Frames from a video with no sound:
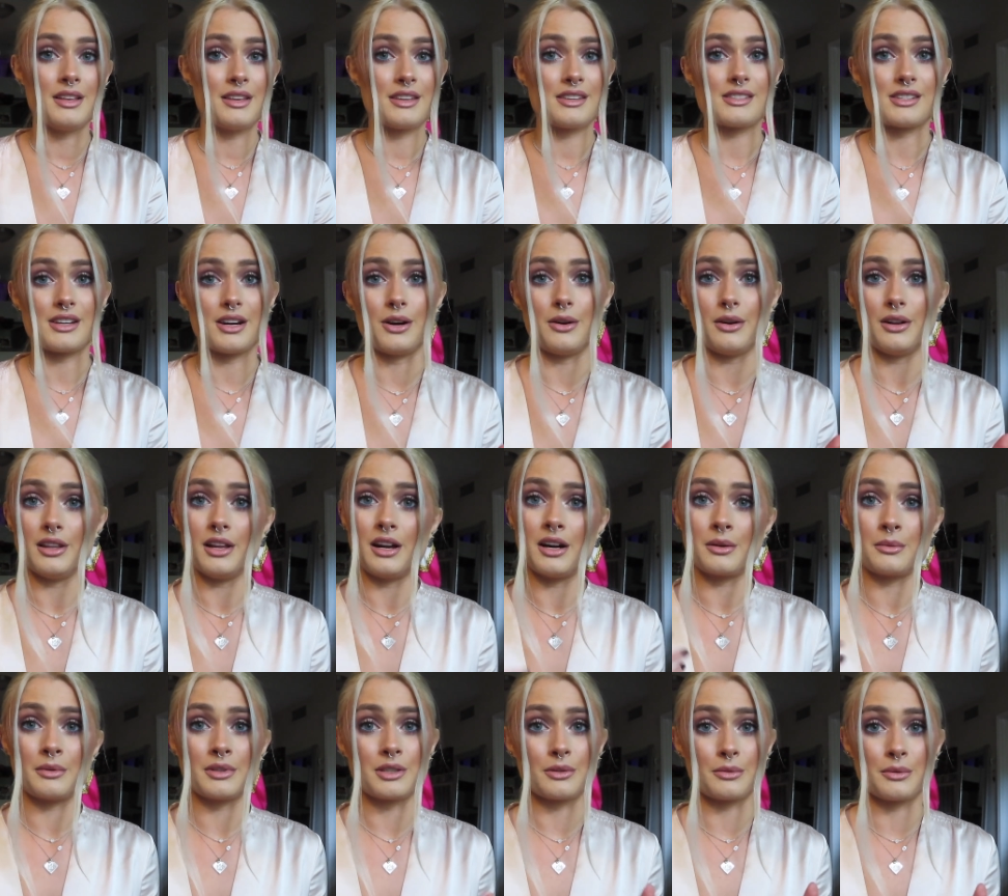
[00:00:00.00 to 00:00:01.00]
So
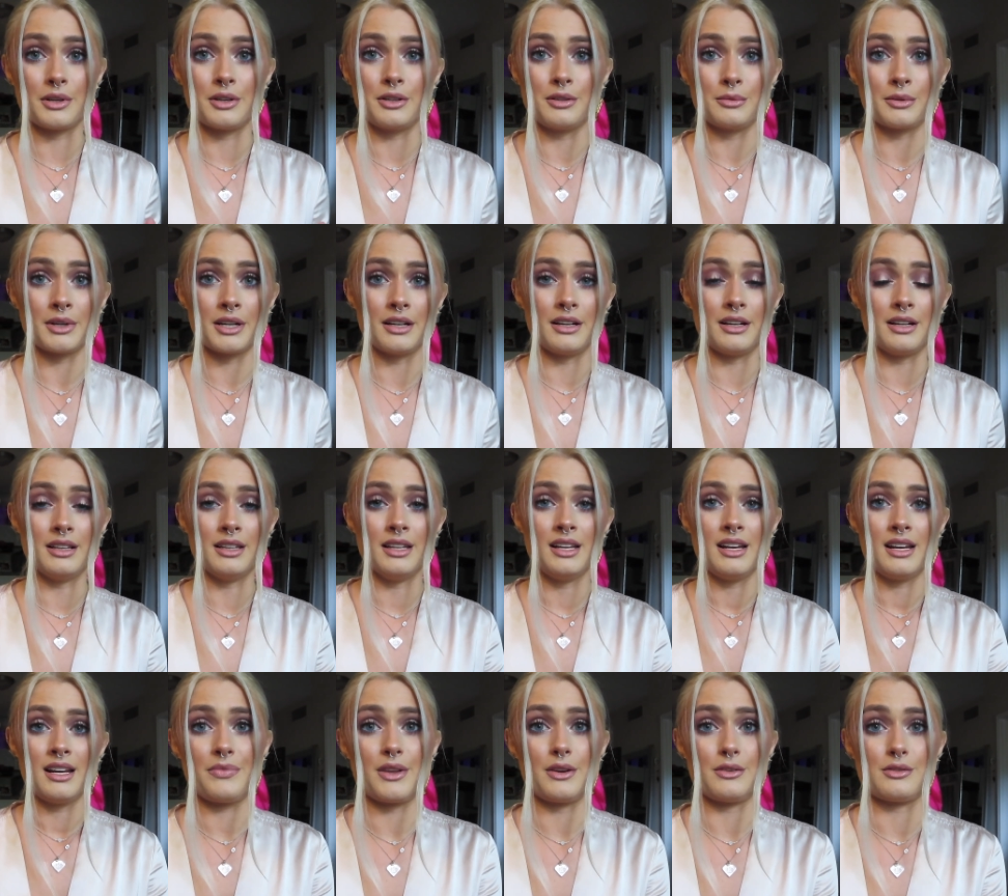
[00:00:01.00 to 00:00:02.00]
along with The RealReal,
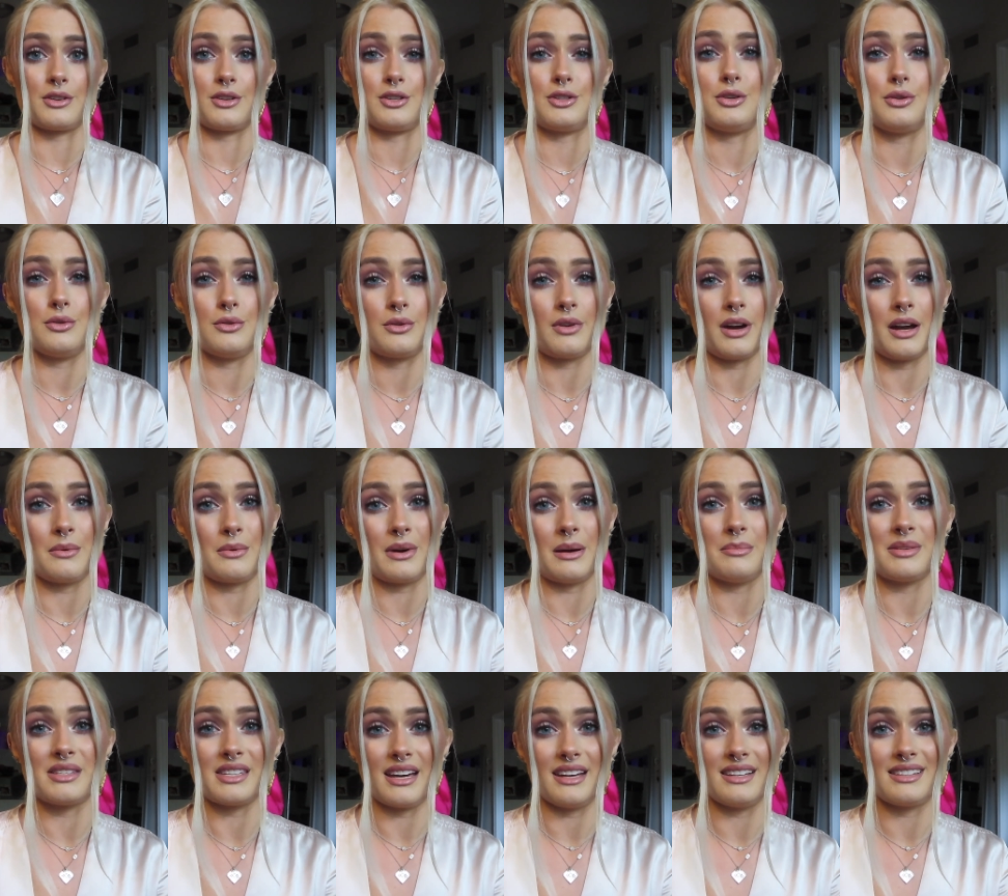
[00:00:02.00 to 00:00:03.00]
those are two great
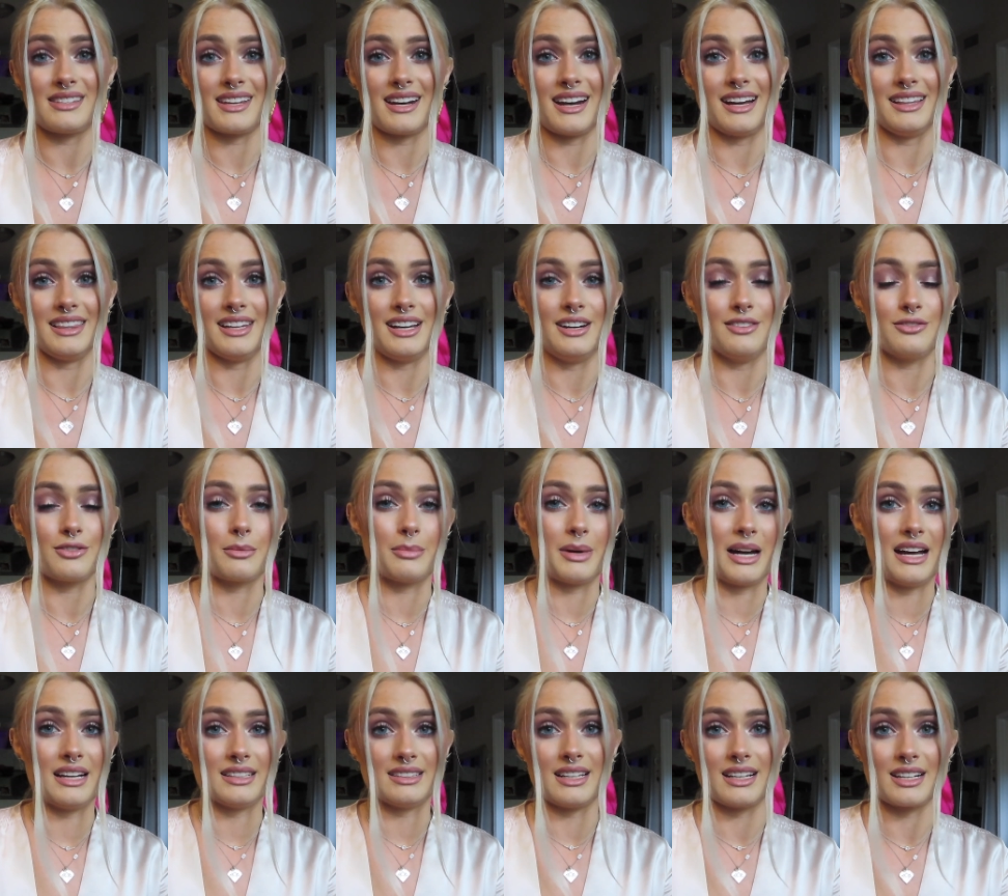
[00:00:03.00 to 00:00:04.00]
websites that I love for
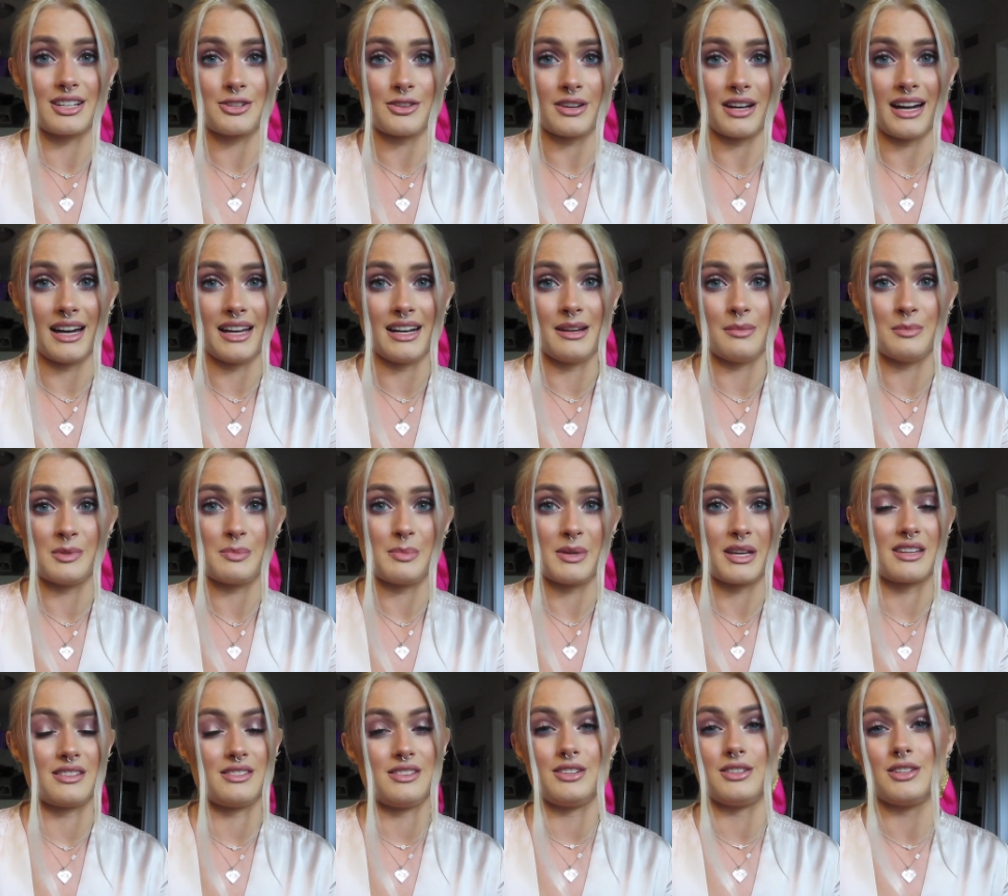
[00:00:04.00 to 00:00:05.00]
buying luxury items
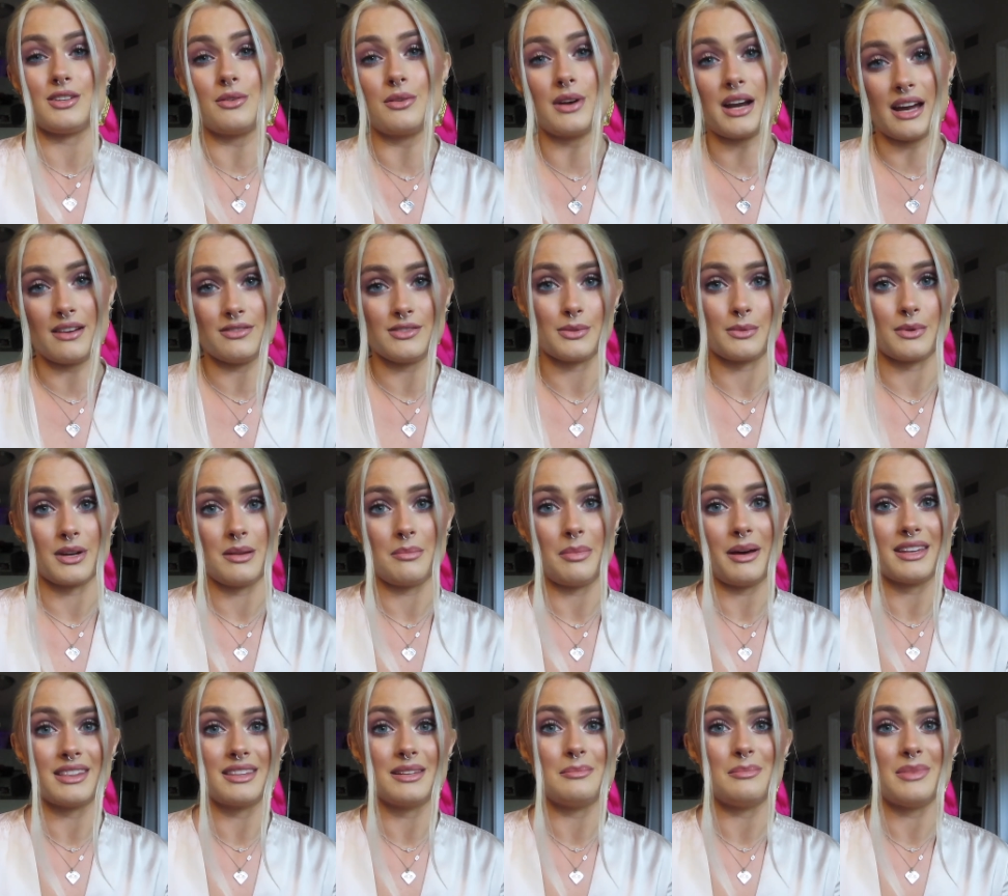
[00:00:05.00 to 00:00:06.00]
because you don't have to worry
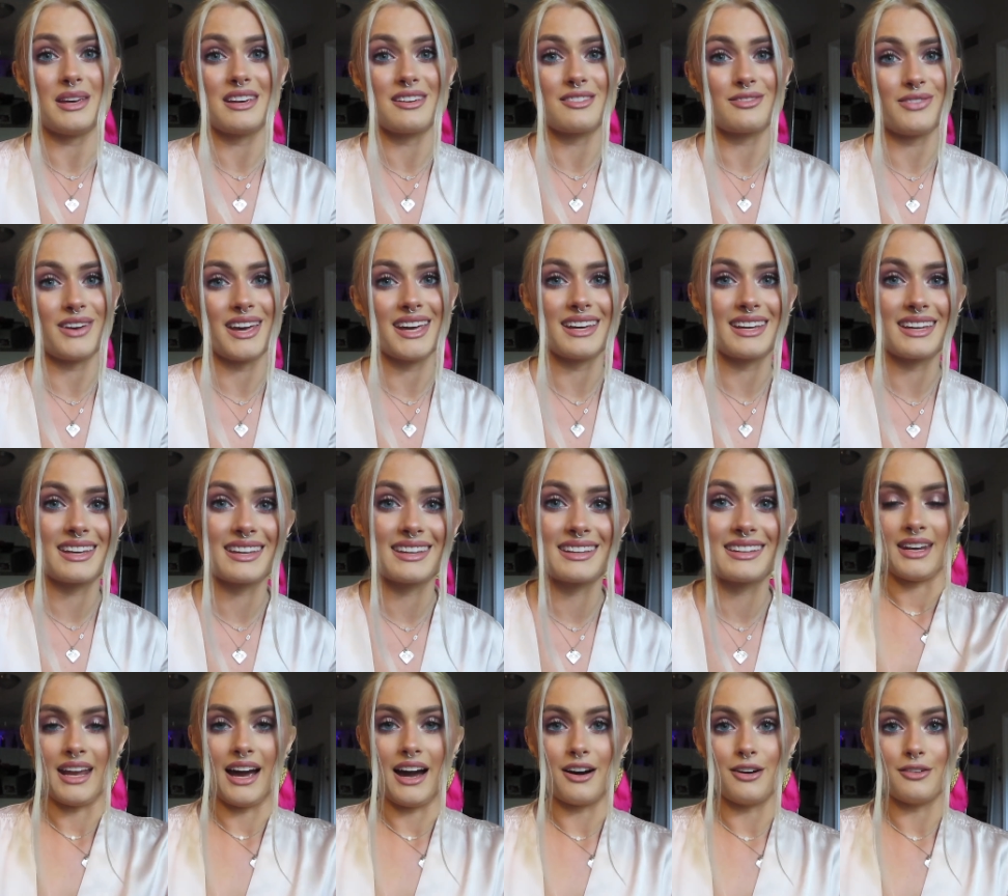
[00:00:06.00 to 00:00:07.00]
about them being
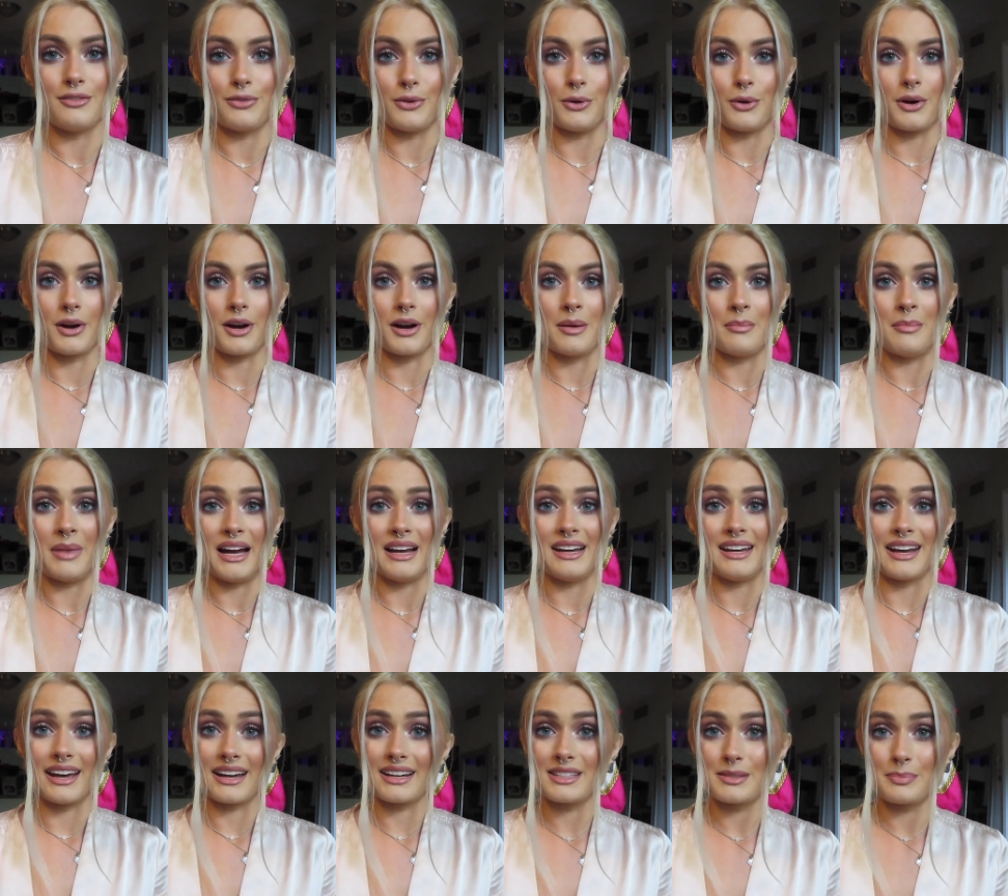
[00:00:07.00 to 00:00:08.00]
fake. Now for my
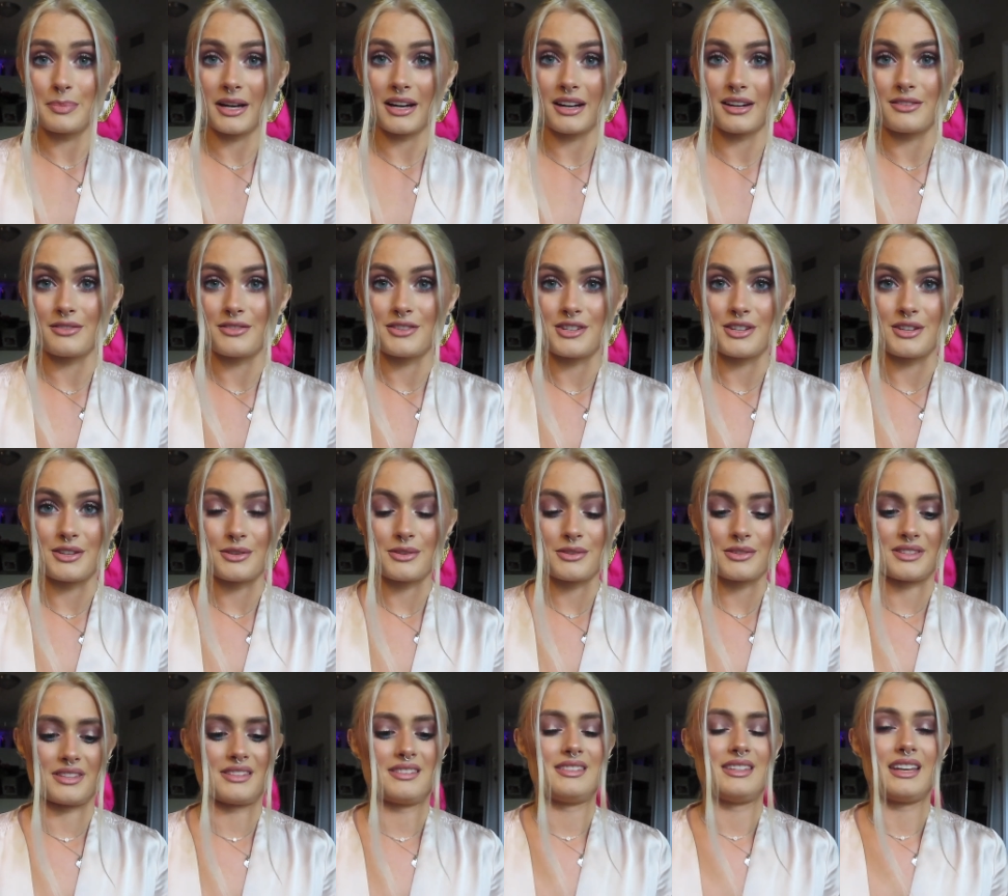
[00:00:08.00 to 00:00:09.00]
next pair of
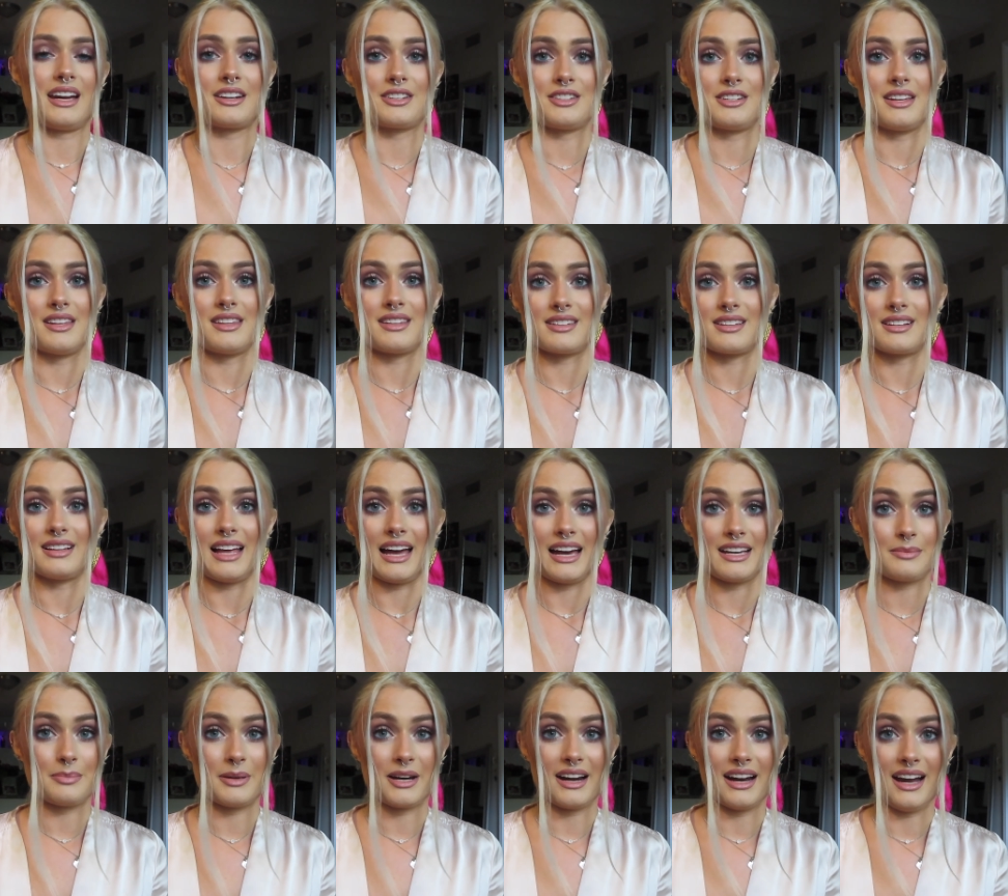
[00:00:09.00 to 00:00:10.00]
shoes, this is the
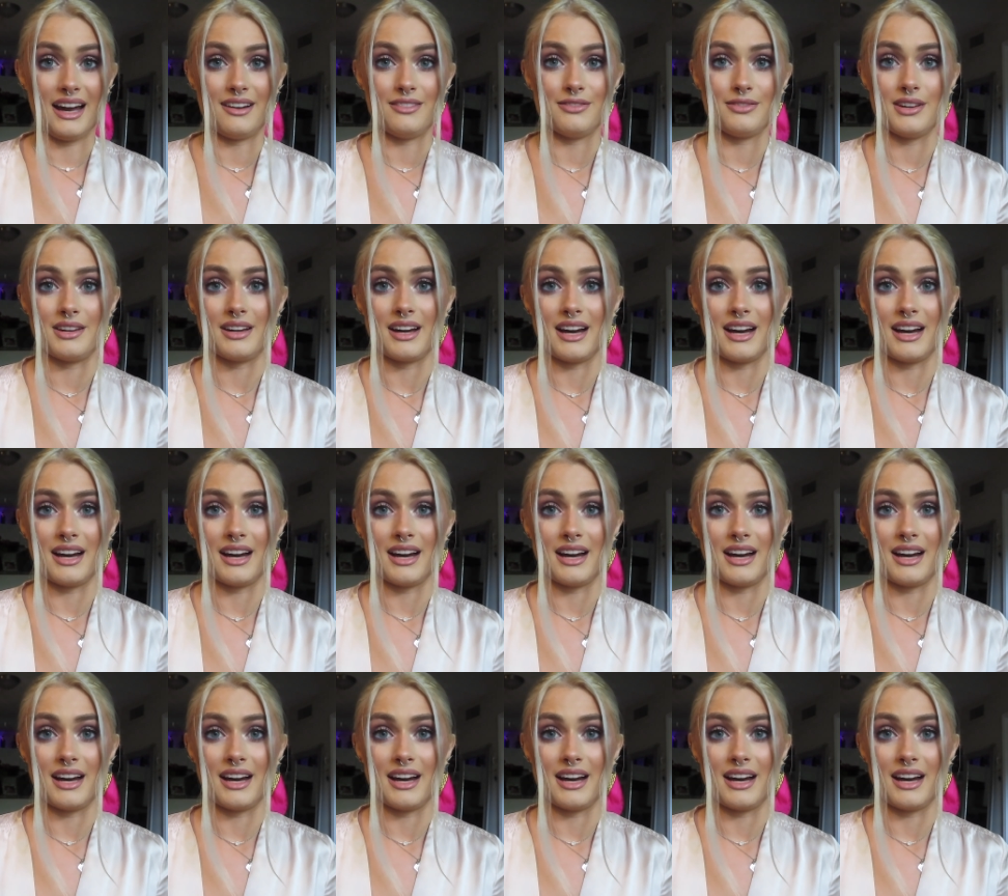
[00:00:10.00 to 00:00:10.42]
last pair I have for you